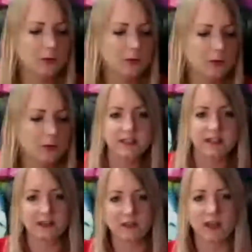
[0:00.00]
You're this, you're
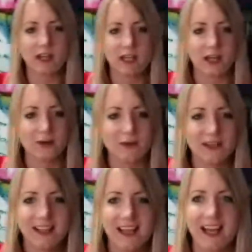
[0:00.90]
that, the other, you know.
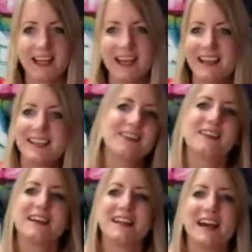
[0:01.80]
And
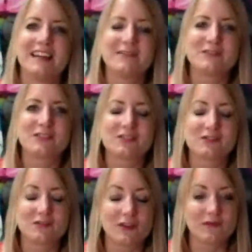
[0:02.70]
it was
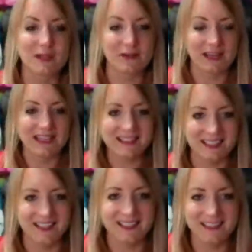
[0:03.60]
just drove me
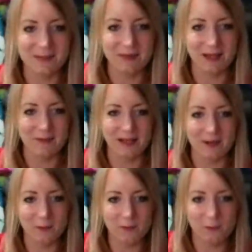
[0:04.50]
crazy. Because I'd be like,
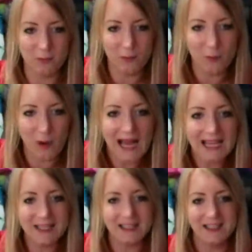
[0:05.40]
but
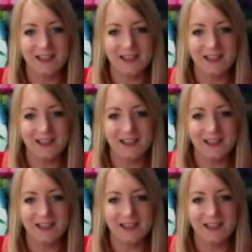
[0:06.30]
why?